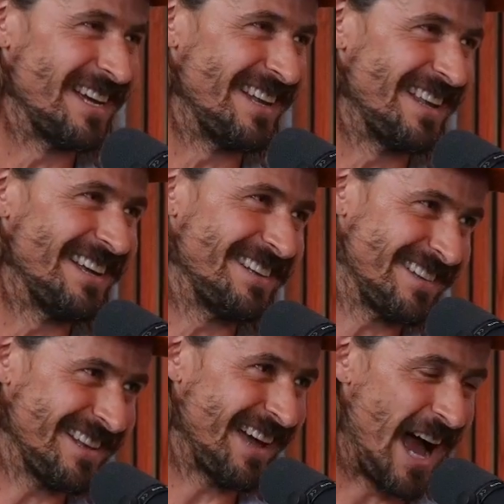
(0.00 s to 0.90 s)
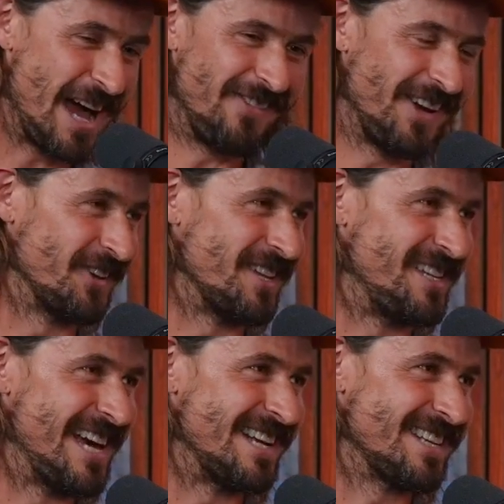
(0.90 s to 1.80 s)
man. I failed the
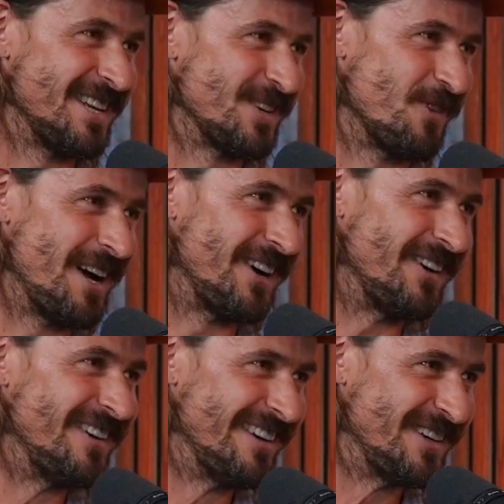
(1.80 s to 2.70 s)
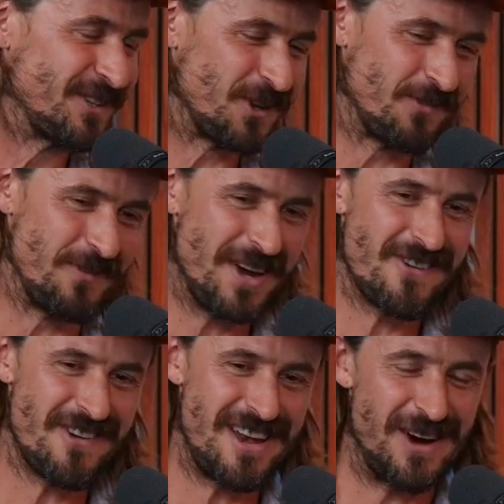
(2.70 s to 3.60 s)
test as well. So from
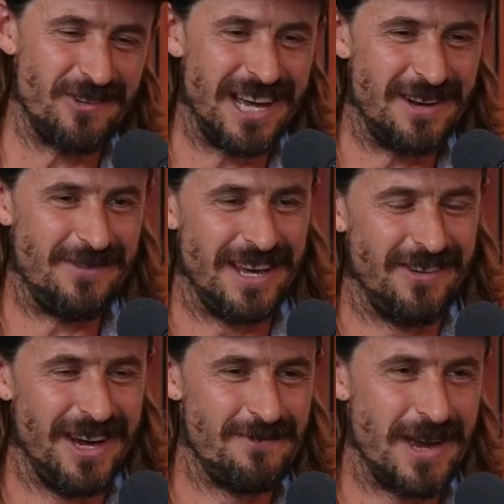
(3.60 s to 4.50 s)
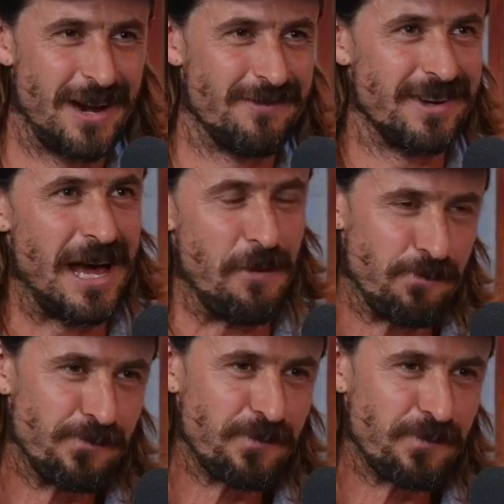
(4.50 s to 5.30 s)
here on out, we got to make up for that.